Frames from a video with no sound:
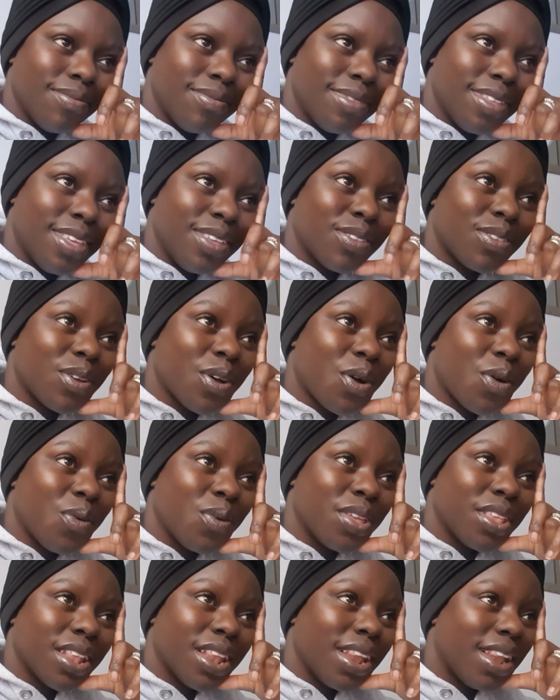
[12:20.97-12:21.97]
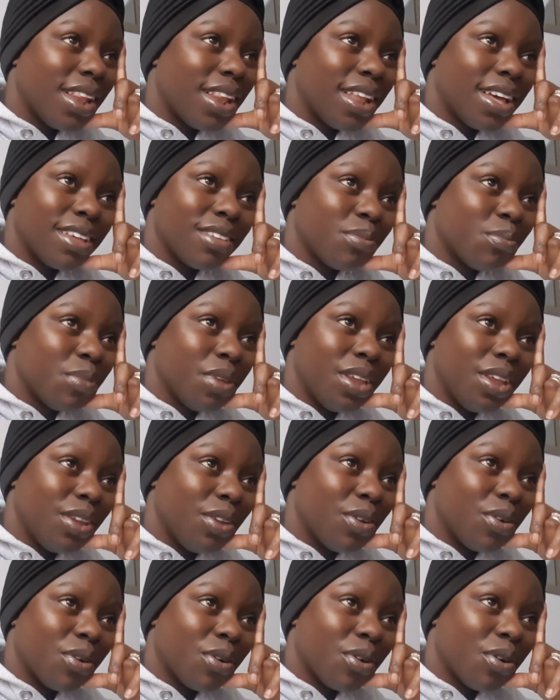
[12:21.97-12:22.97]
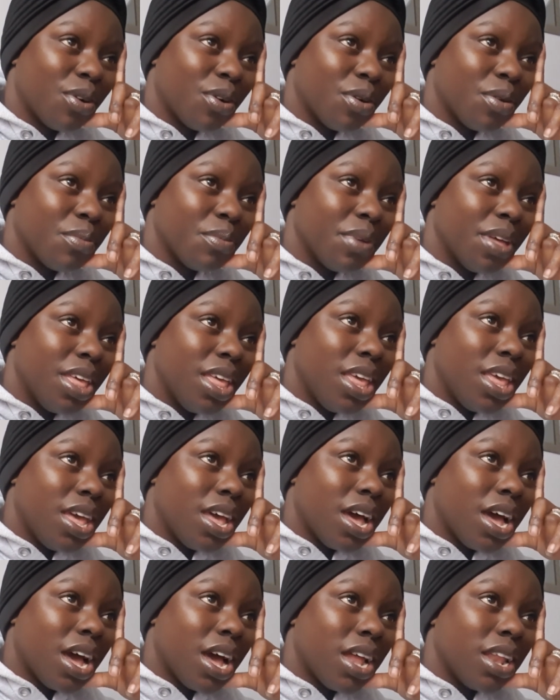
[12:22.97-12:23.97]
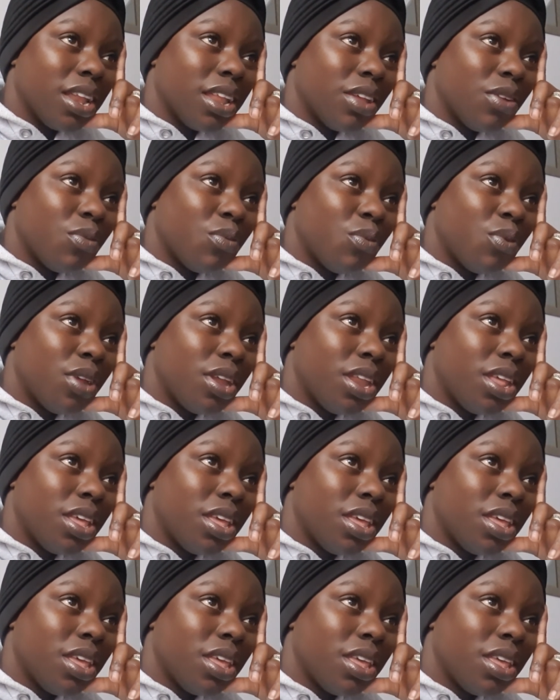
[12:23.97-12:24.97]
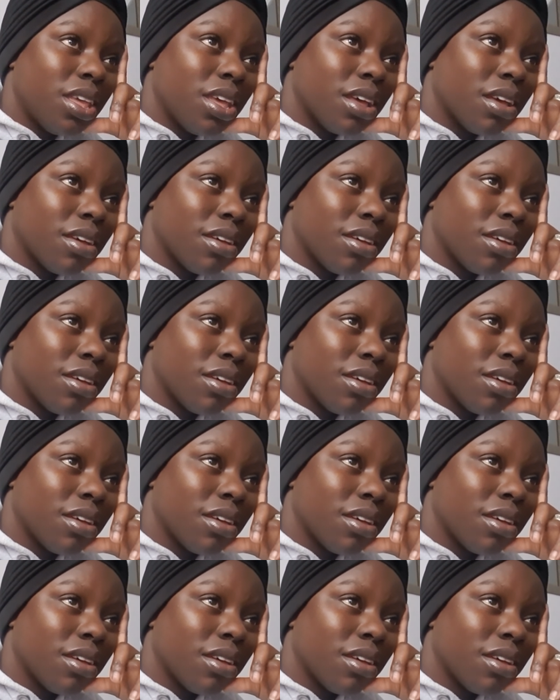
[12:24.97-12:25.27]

It's always lastminute.com. And it really,